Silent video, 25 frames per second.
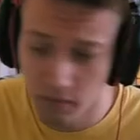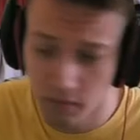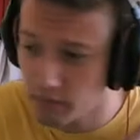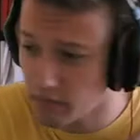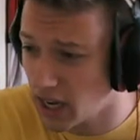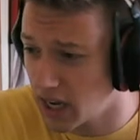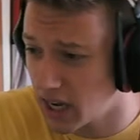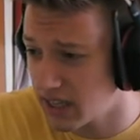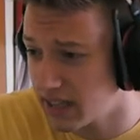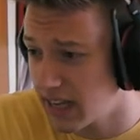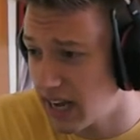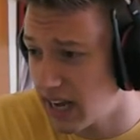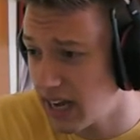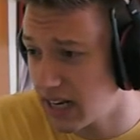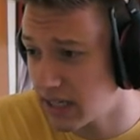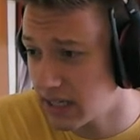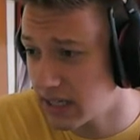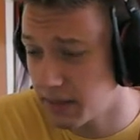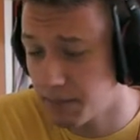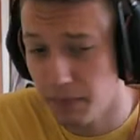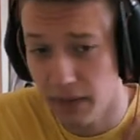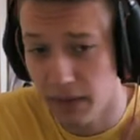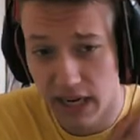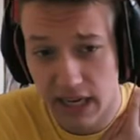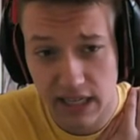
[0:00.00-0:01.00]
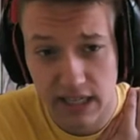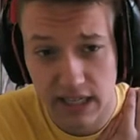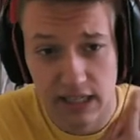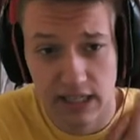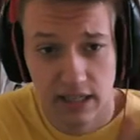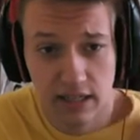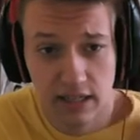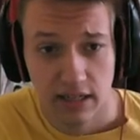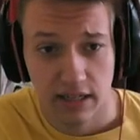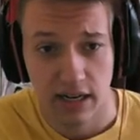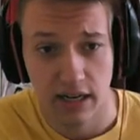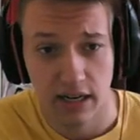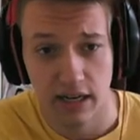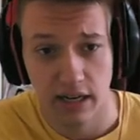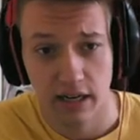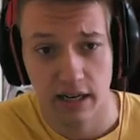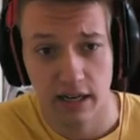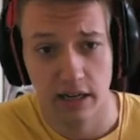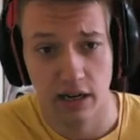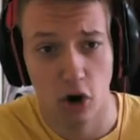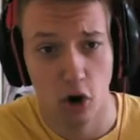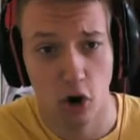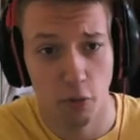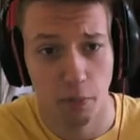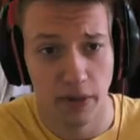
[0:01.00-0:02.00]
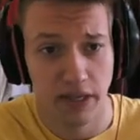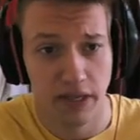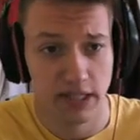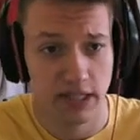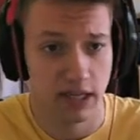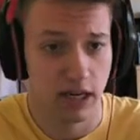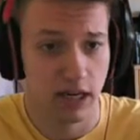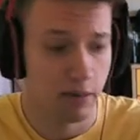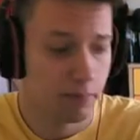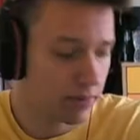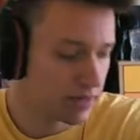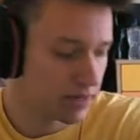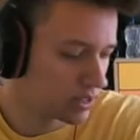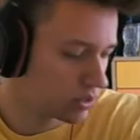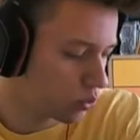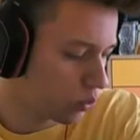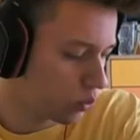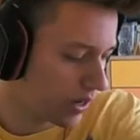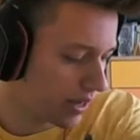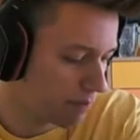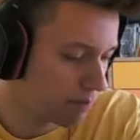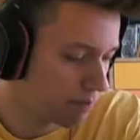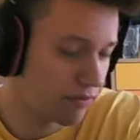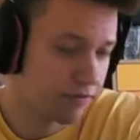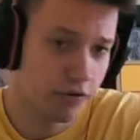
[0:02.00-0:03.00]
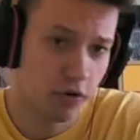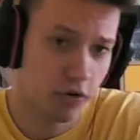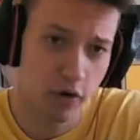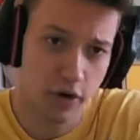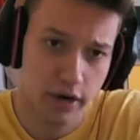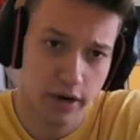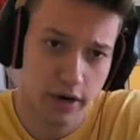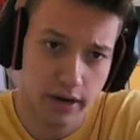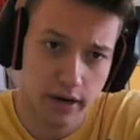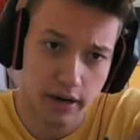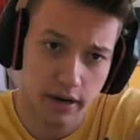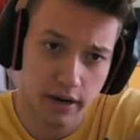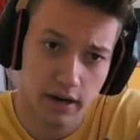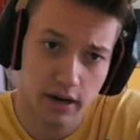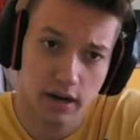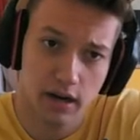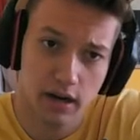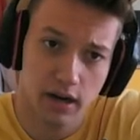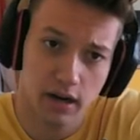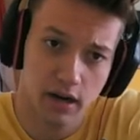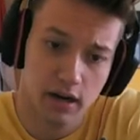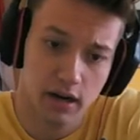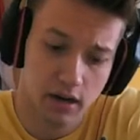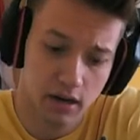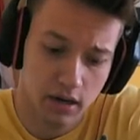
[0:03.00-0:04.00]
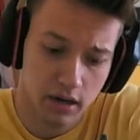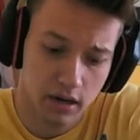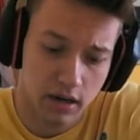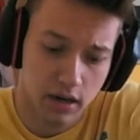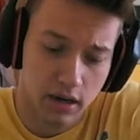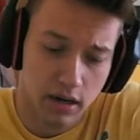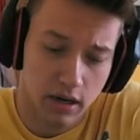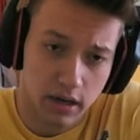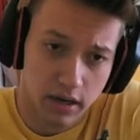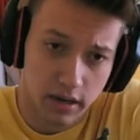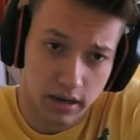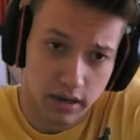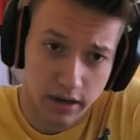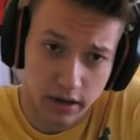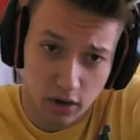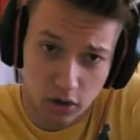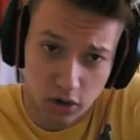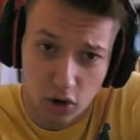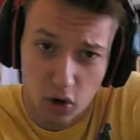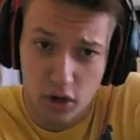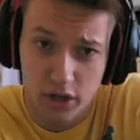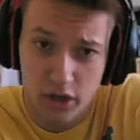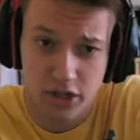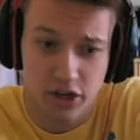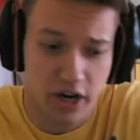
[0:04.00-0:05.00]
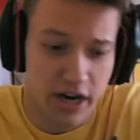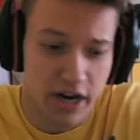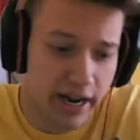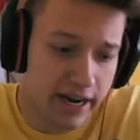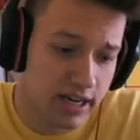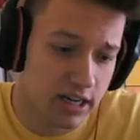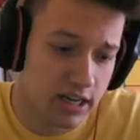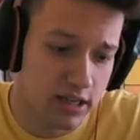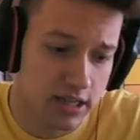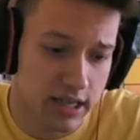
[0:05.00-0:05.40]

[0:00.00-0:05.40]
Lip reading: that means that it opens up a sweep for Cloyster. I can set